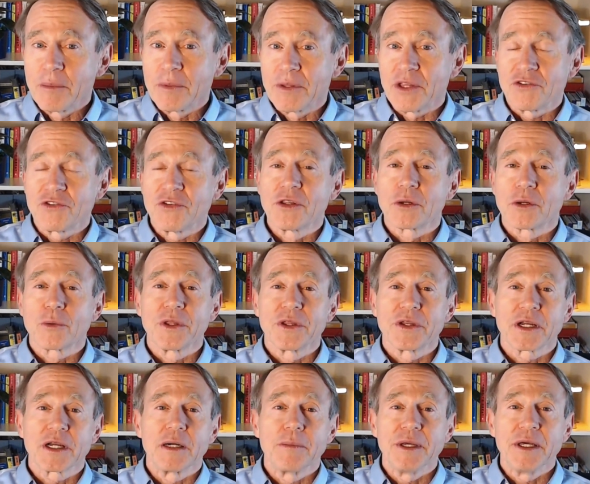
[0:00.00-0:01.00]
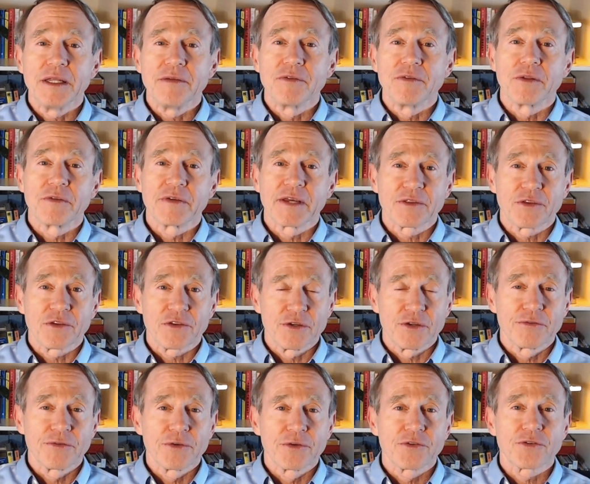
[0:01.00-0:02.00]
but they still are willing to come in even though they got the
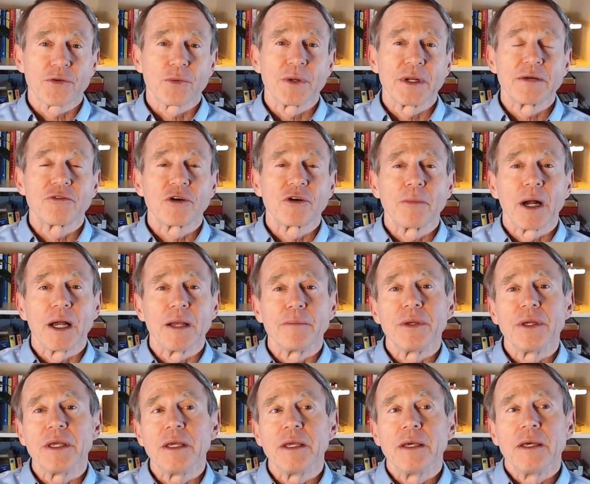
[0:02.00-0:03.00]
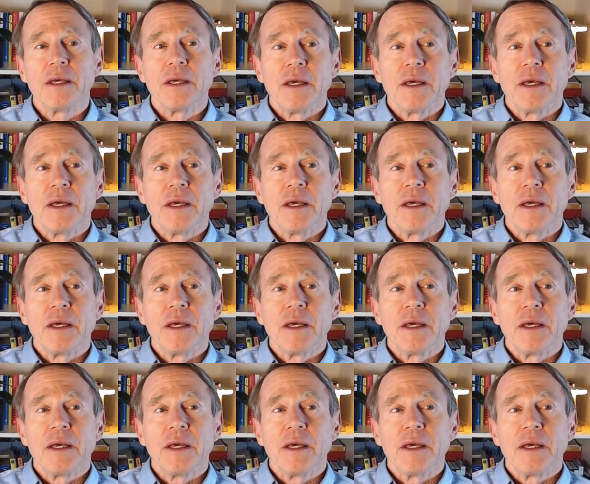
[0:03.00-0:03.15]
sniffles or whatever it might be.